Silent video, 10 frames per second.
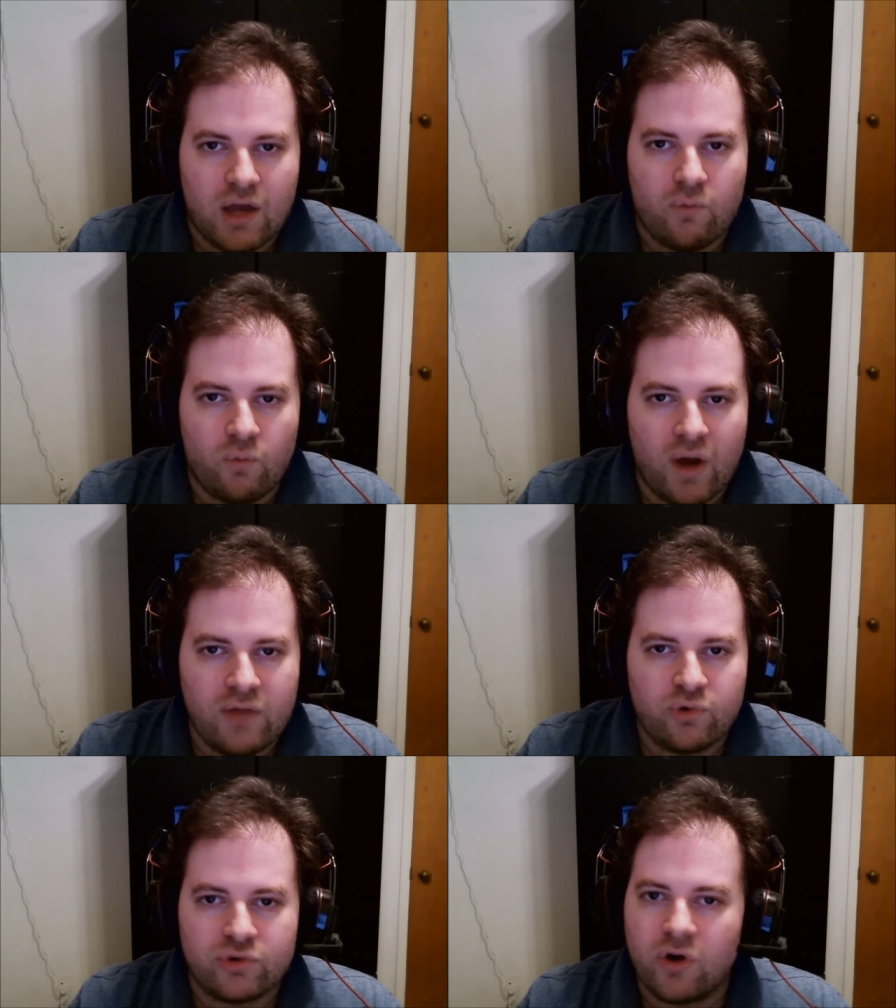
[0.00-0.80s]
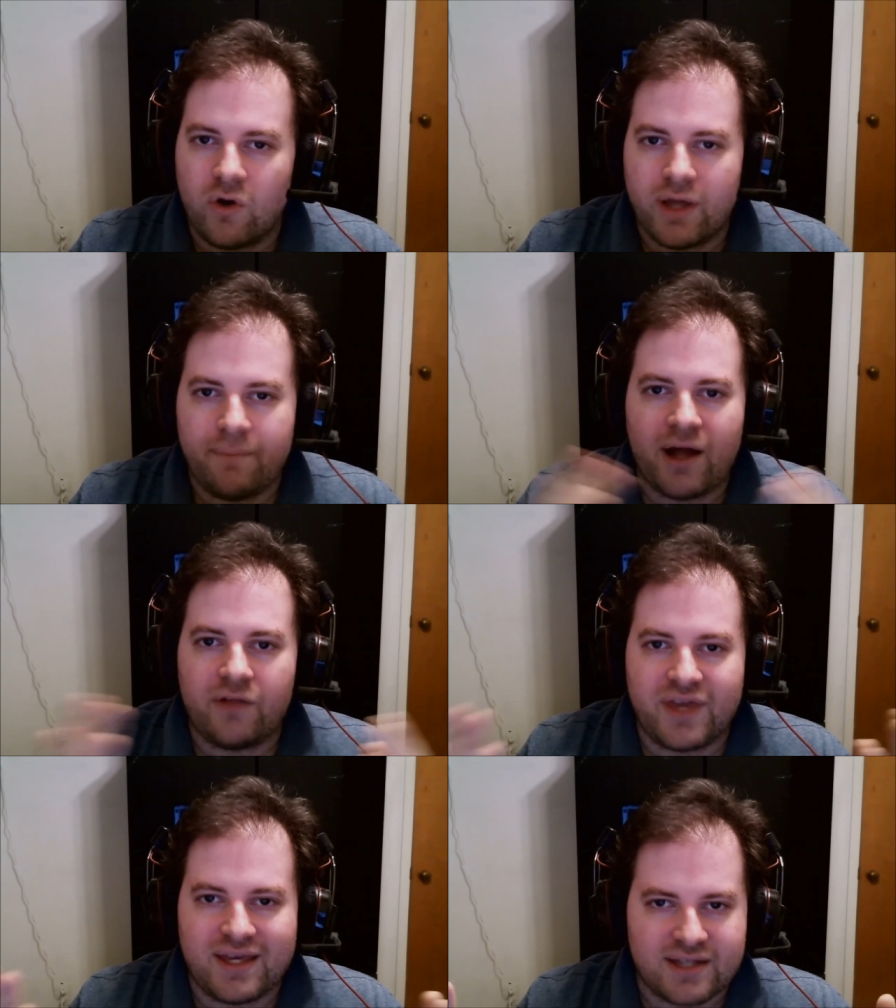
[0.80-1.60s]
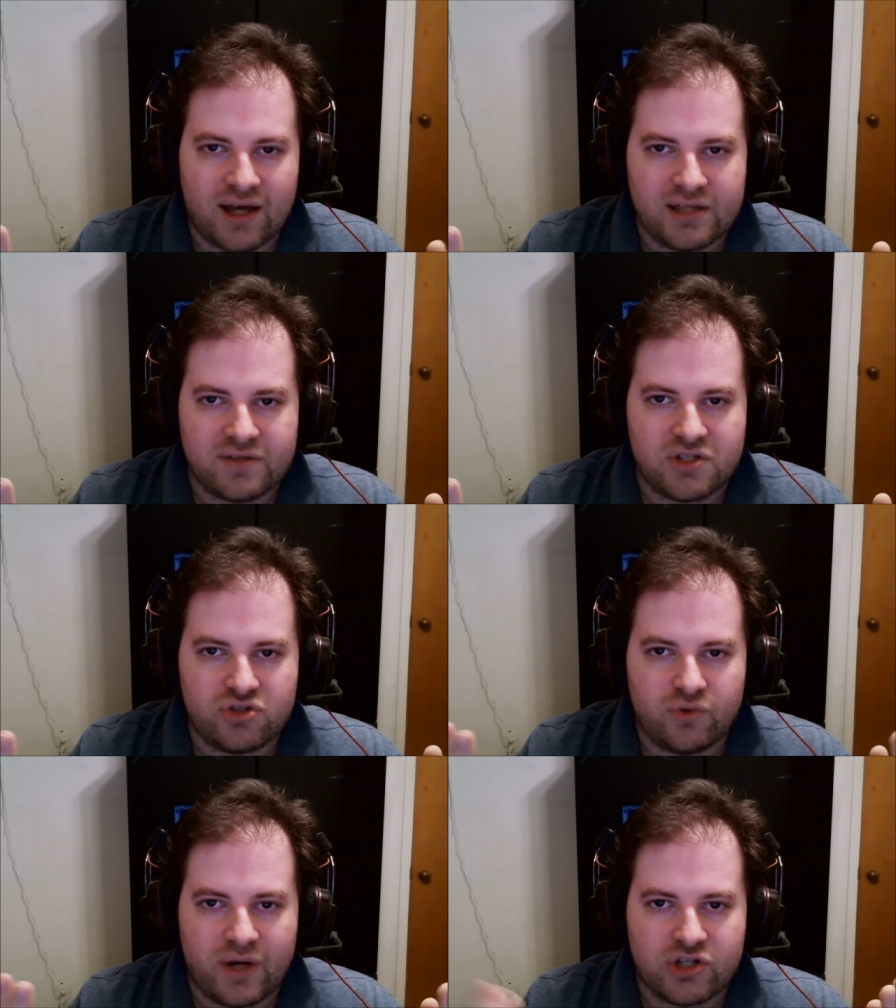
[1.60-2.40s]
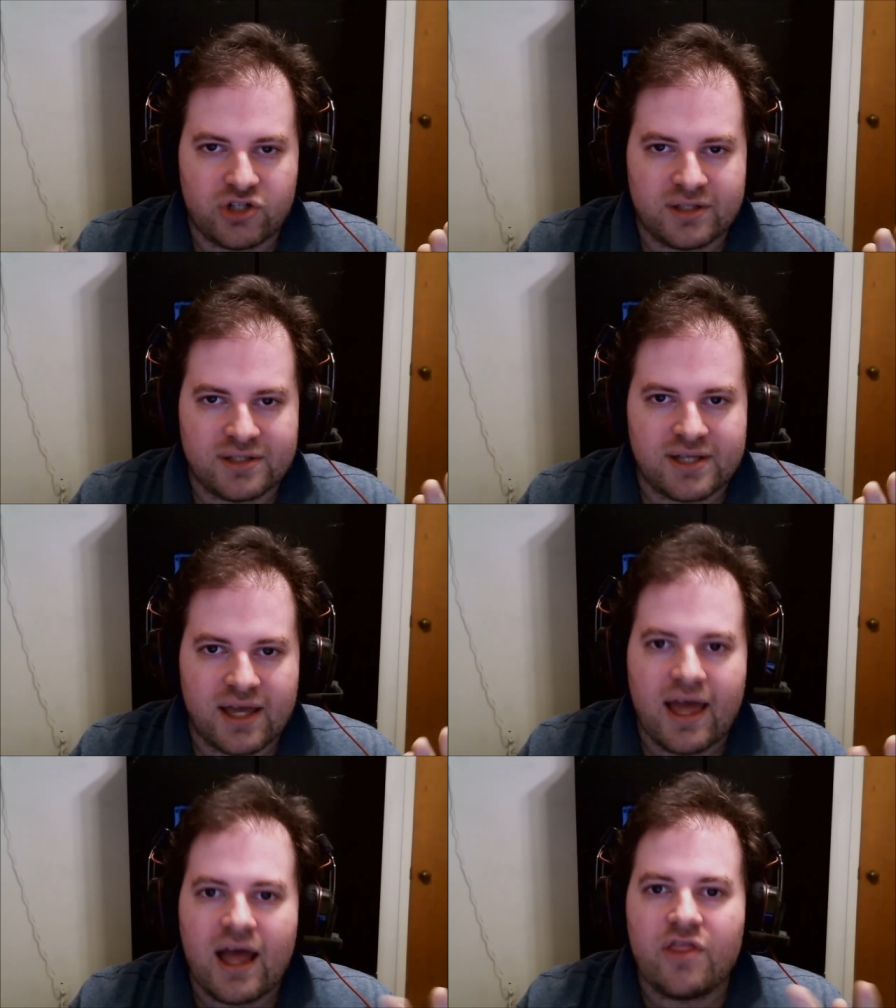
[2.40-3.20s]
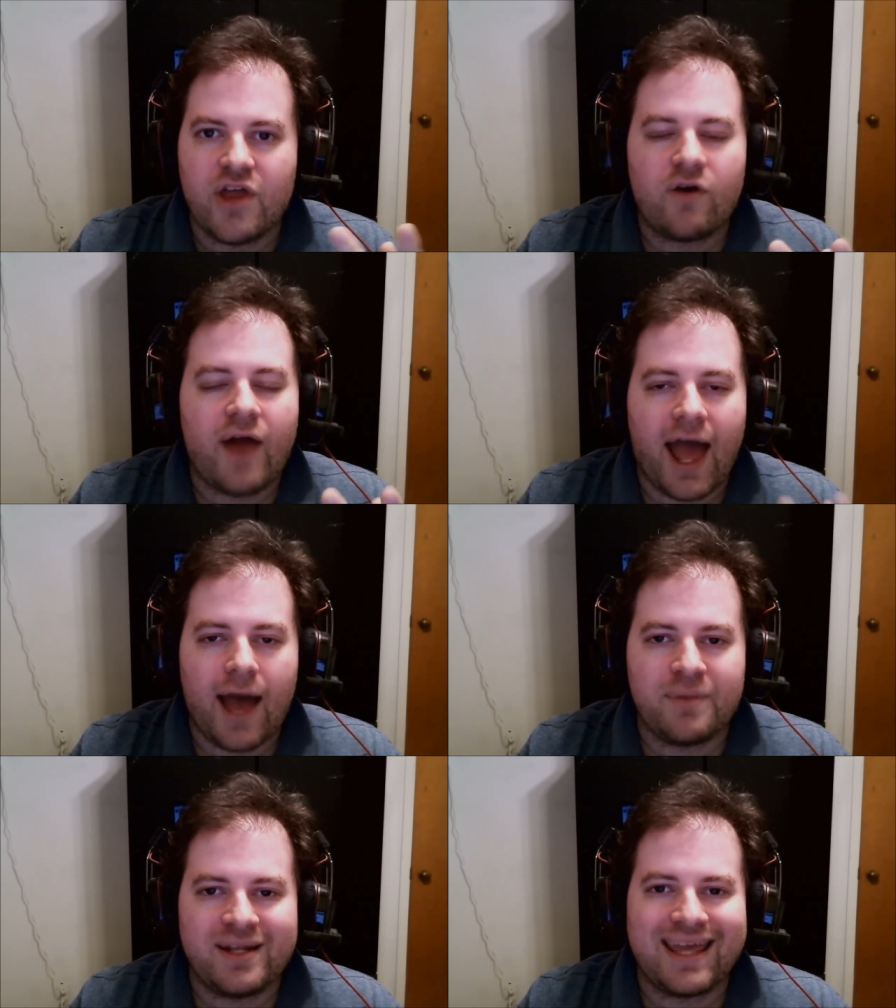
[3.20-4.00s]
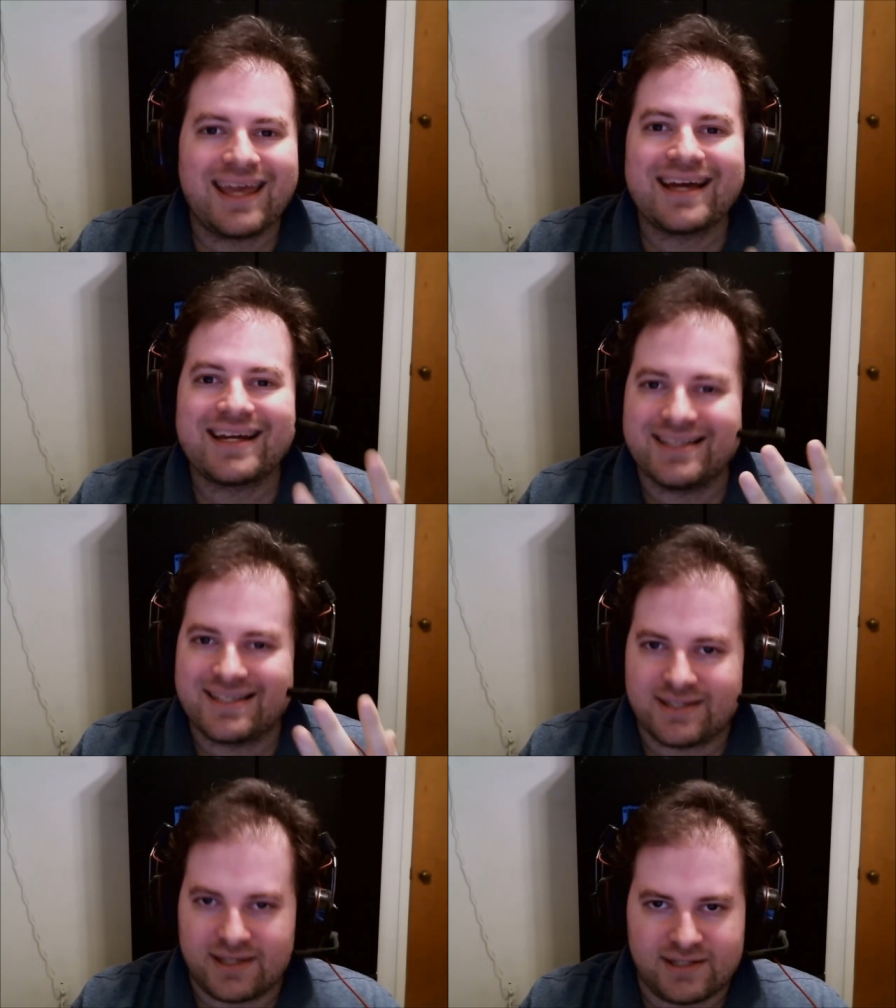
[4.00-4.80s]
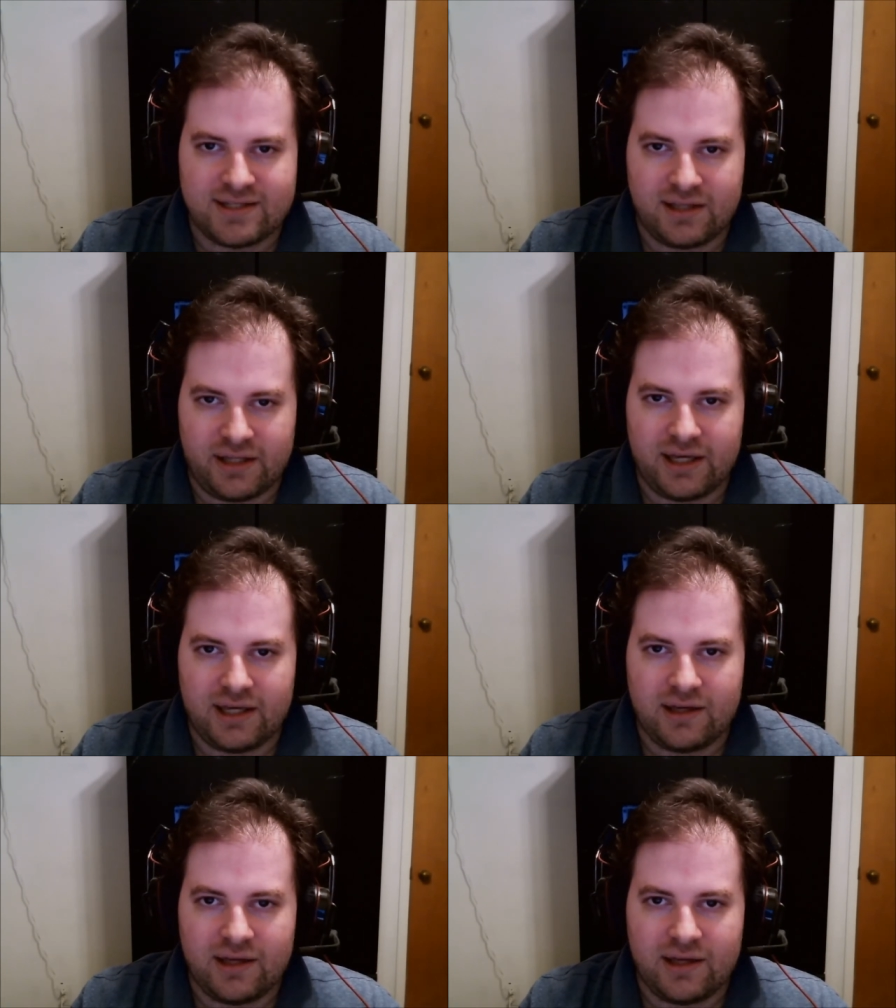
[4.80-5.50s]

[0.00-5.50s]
When we're talking about these kinds of situations, they're happening consistently.